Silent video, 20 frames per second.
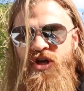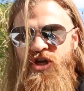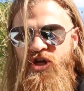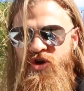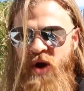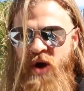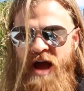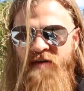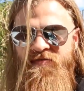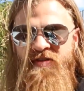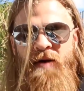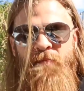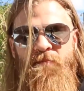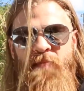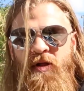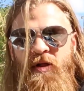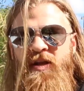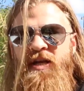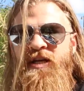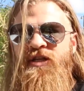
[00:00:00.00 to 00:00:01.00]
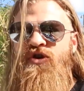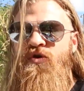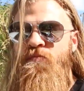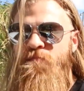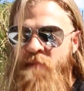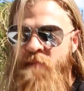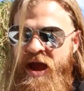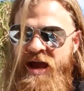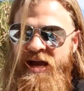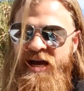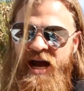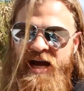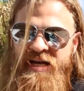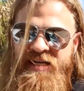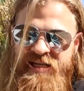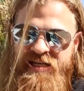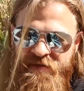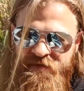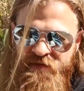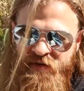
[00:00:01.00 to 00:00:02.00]
You have the ability to make a
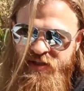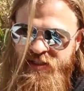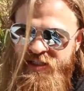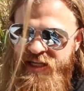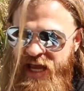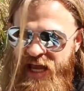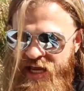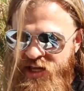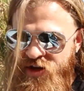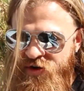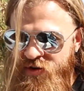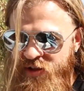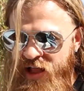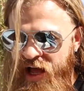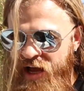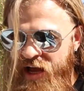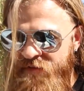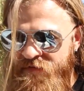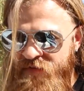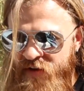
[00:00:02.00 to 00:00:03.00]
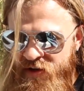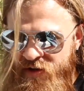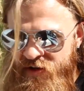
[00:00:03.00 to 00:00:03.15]
difference in your life.